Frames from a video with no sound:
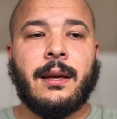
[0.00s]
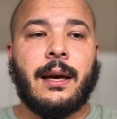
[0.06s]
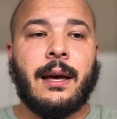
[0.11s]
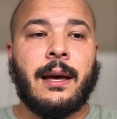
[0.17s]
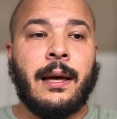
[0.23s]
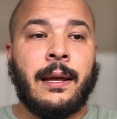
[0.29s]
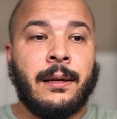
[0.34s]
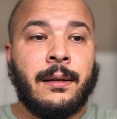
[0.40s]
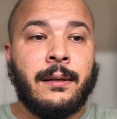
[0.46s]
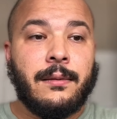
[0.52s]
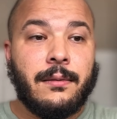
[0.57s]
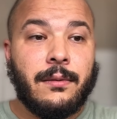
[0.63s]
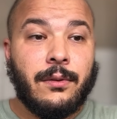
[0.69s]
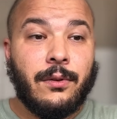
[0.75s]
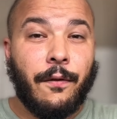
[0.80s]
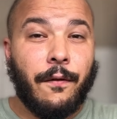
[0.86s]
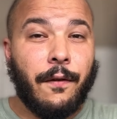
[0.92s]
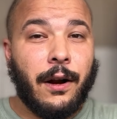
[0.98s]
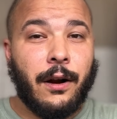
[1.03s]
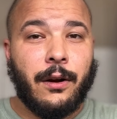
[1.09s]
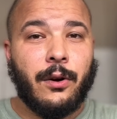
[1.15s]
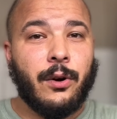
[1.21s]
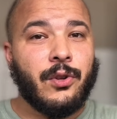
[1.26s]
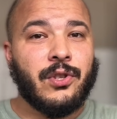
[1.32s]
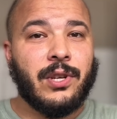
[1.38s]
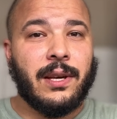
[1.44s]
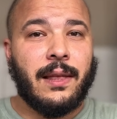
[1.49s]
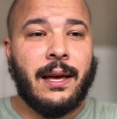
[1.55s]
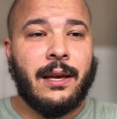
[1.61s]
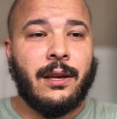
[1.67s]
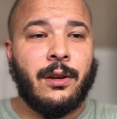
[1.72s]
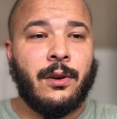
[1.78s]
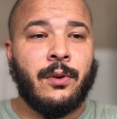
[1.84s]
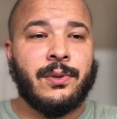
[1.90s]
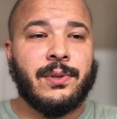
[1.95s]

And you fire a coach like that, you know?